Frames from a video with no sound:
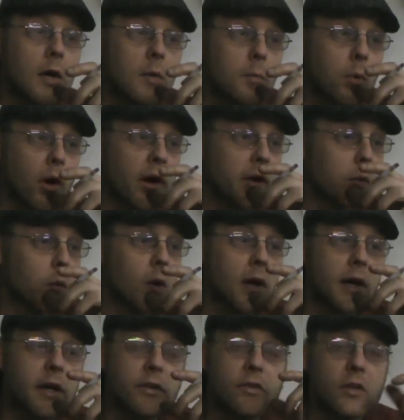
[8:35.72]
Brain
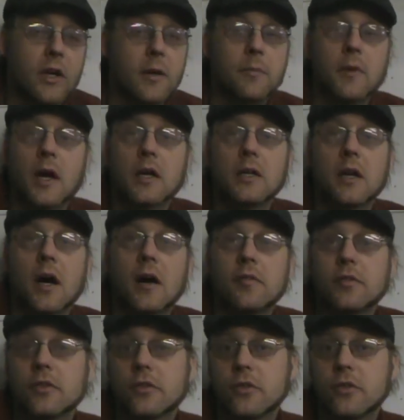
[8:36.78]
wise, I'm not an office